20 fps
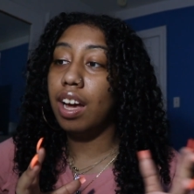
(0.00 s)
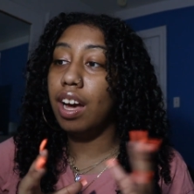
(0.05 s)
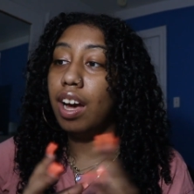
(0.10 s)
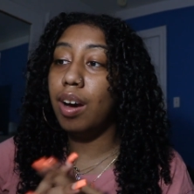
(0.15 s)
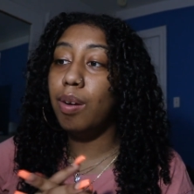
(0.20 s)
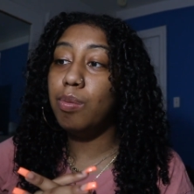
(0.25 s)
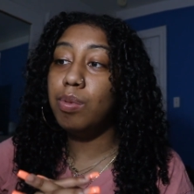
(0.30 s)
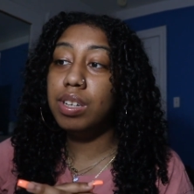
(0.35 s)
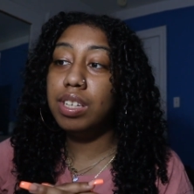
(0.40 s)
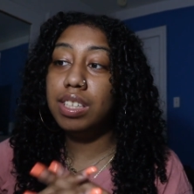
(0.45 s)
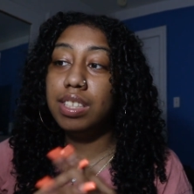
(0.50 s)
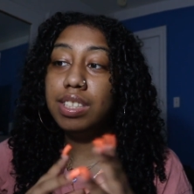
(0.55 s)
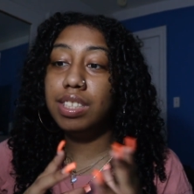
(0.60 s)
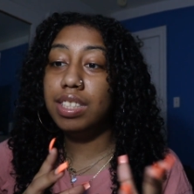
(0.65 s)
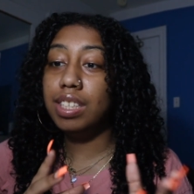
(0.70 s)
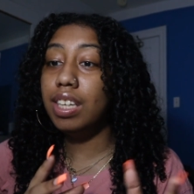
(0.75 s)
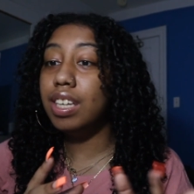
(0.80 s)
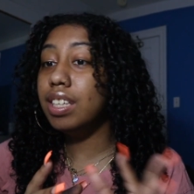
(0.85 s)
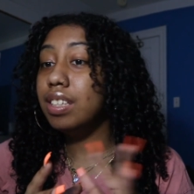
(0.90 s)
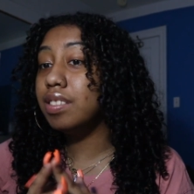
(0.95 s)
I want to
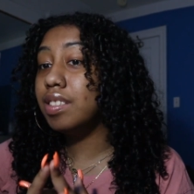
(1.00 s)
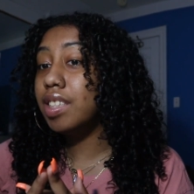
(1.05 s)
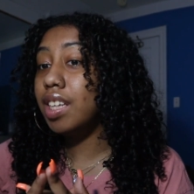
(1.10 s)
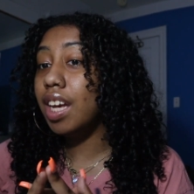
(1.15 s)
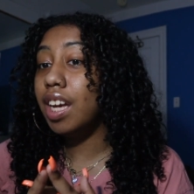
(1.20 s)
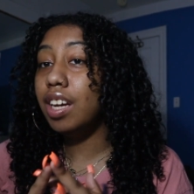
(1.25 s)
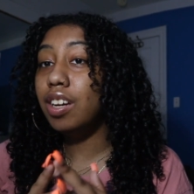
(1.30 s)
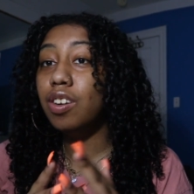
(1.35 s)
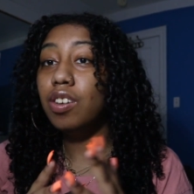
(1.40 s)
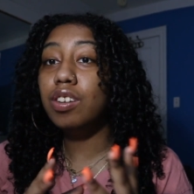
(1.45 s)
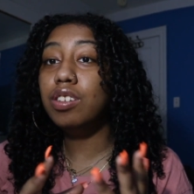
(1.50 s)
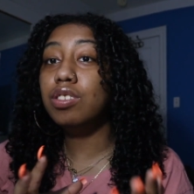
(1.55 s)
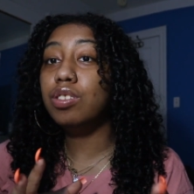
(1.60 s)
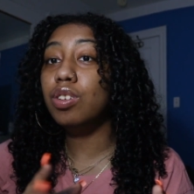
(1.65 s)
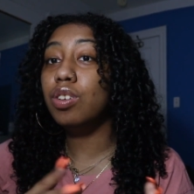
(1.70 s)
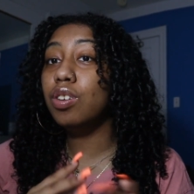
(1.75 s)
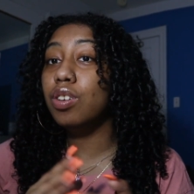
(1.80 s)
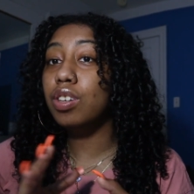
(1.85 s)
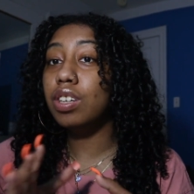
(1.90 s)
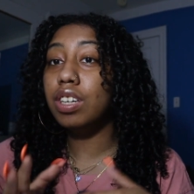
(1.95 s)
see if Dave gonna
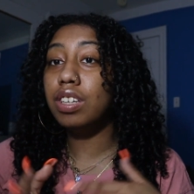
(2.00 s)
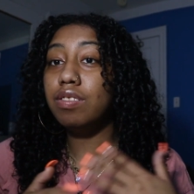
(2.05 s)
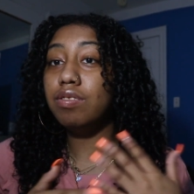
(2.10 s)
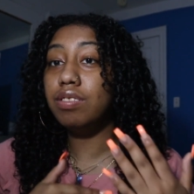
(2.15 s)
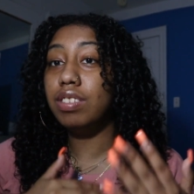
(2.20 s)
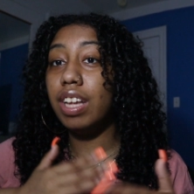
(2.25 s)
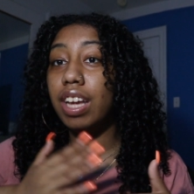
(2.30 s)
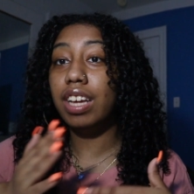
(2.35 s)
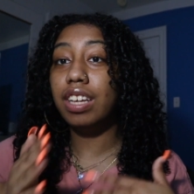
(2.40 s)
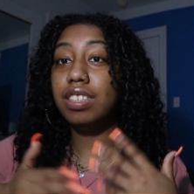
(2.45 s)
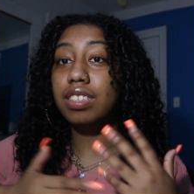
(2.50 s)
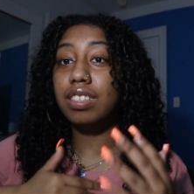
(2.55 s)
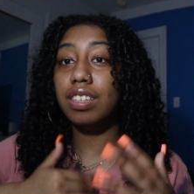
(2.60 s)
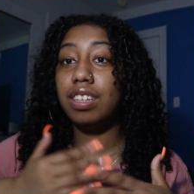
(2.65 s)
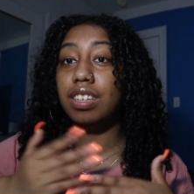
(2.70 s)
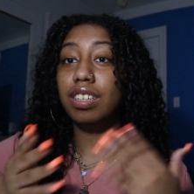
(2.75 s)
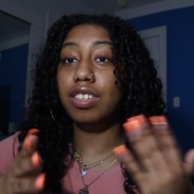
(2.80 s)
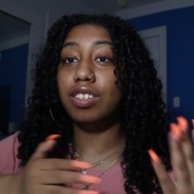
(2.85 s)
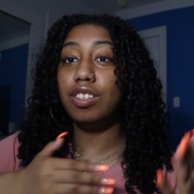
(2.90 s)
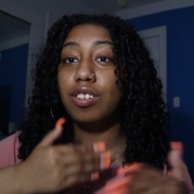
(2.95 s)
talk, if Dave's
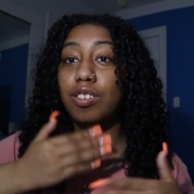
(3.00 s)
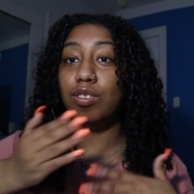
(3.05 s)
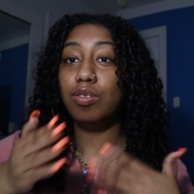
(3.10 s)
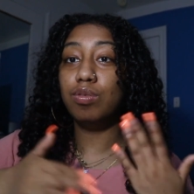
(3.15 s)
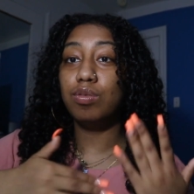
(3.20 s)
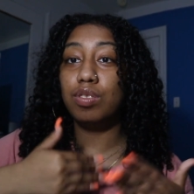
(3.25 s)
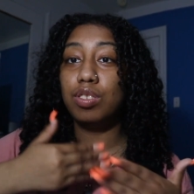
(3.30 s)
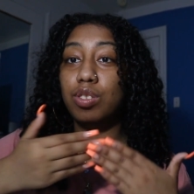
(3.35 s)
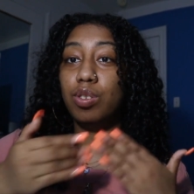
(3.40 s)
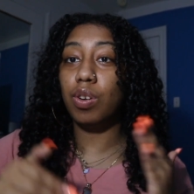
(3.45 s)
gonna, you know,